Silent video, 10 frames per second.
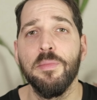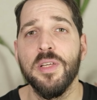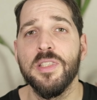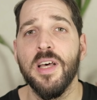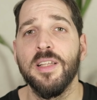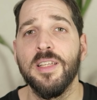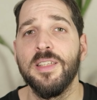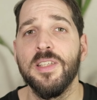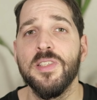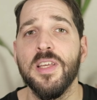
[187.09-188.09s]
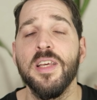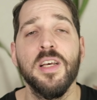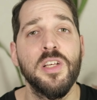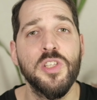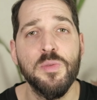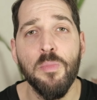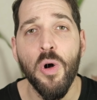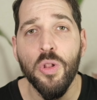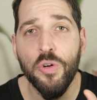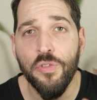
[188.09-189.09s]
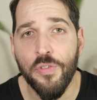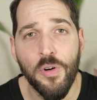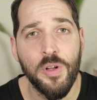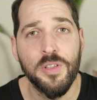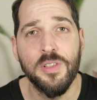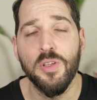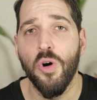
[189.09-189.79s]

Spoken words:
is that it is a smaller font,